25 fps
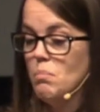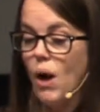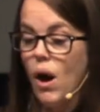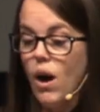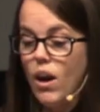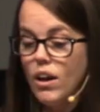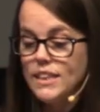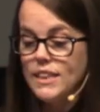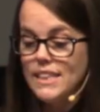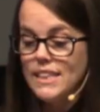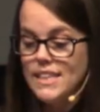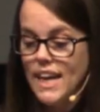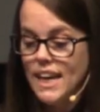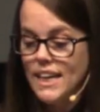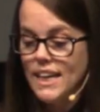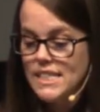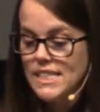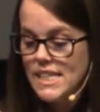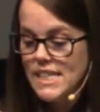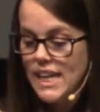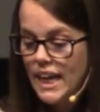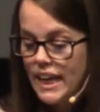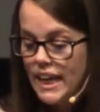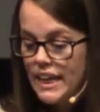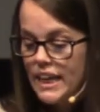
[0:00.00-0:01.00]
Paul did
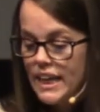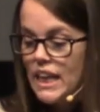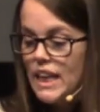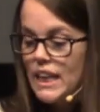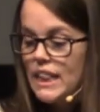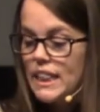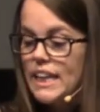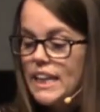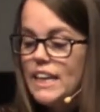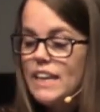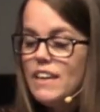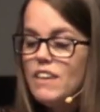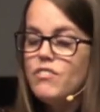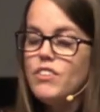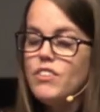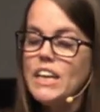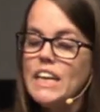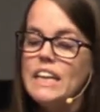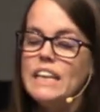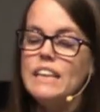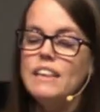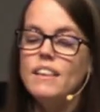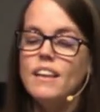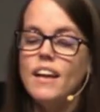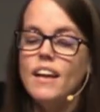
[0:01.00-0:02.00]
not say, live
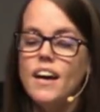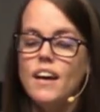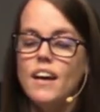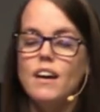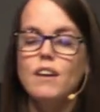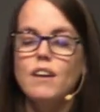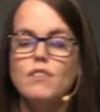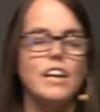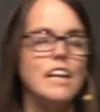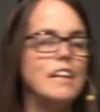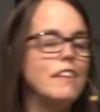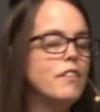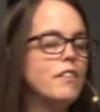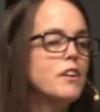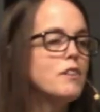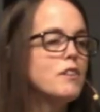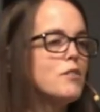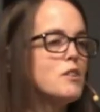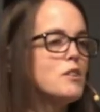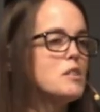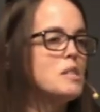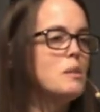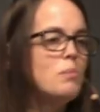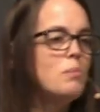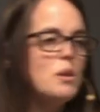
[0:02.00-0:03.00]
in love and
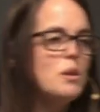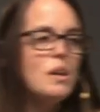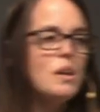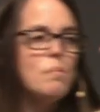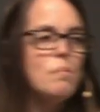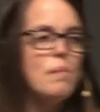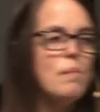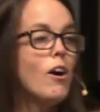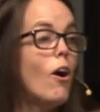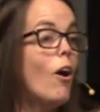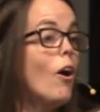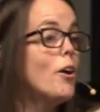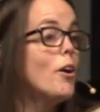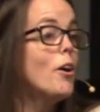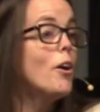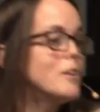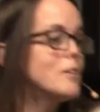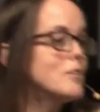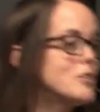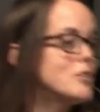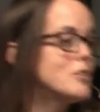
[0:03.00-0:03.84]
look for someone who can make all